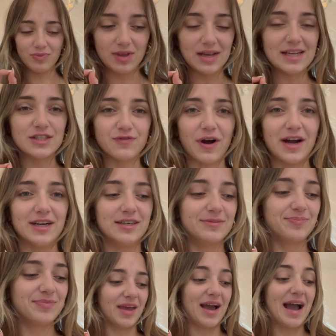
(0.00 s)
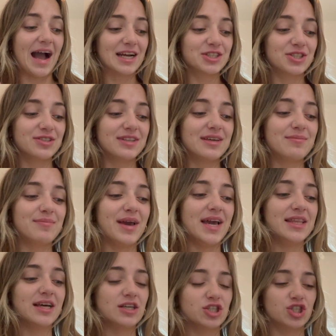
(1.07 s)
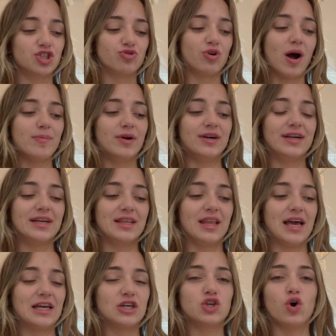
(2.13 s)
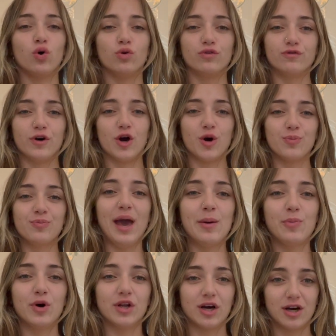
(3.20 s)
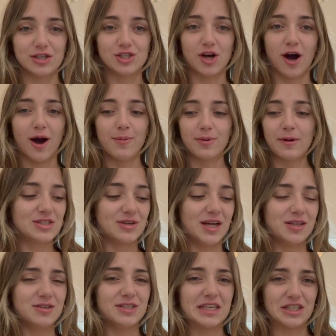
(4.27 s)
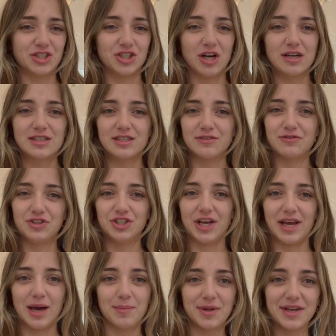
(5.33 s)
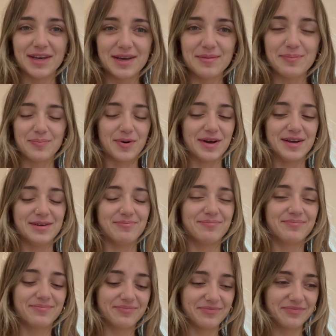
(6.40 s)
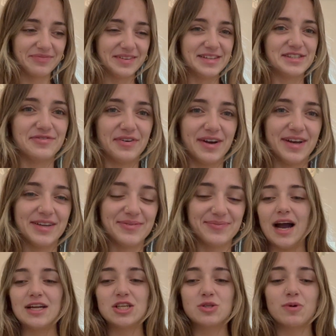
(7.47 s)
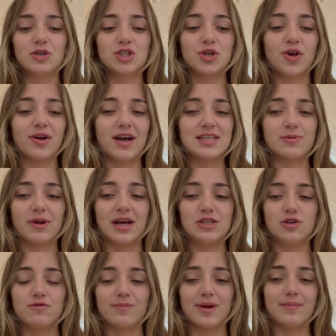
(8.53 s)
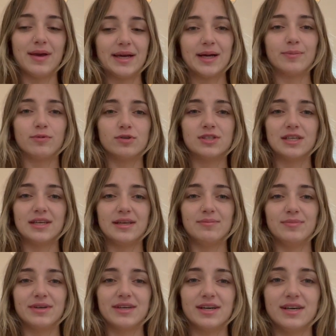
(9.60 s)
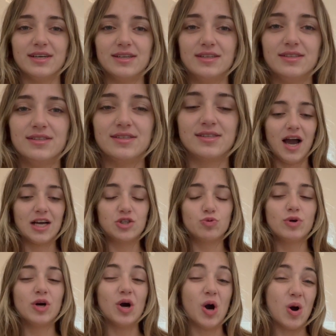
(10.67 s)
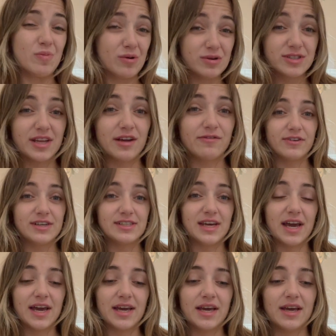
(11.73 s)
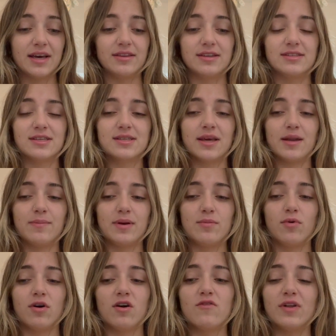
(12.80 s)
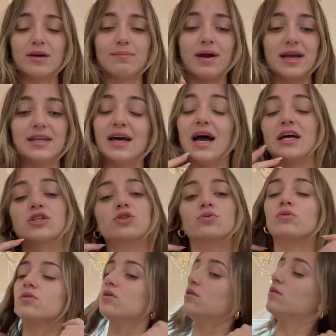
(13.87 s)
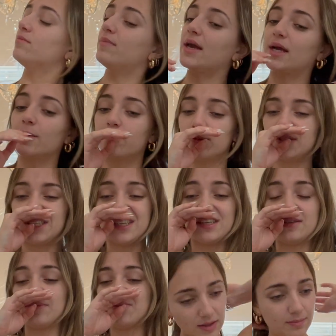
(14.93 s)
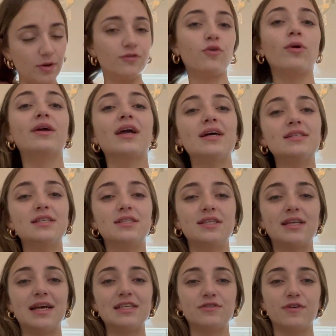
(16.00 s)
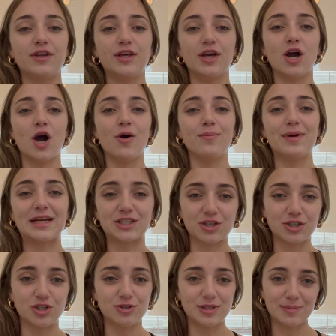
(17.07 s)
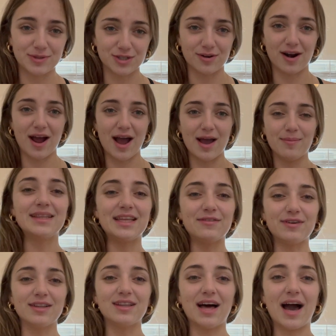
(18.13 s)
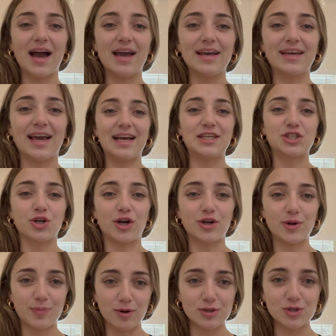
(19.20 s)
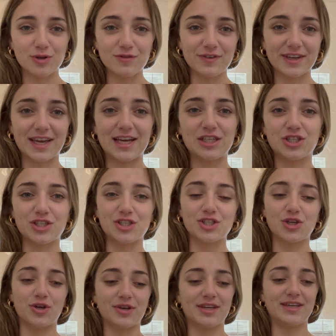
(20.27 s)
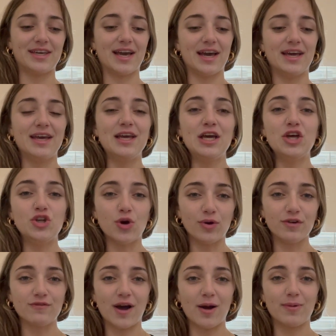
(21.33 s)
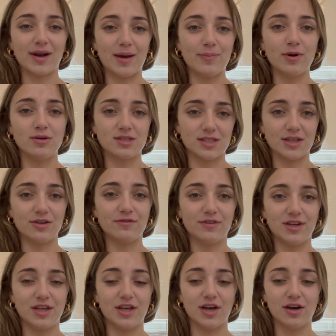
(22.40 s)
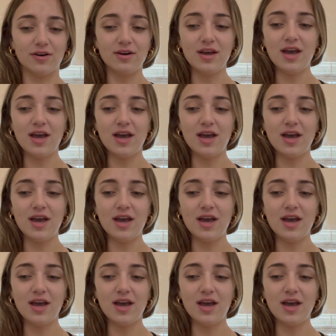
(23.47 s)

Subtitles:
It's fire. I actually made a strawberry like cold foam and put it on top. So now there's like chunks of jam in it, but it's fine. I just want to show you guys what I do for my makeup routine because I do it almost every day. This is going to be more of like my natural makeup routine. Before we get into today's video, make sure to subscribe, leave a like, and turn on your post notifications so you can get notified when I post another video.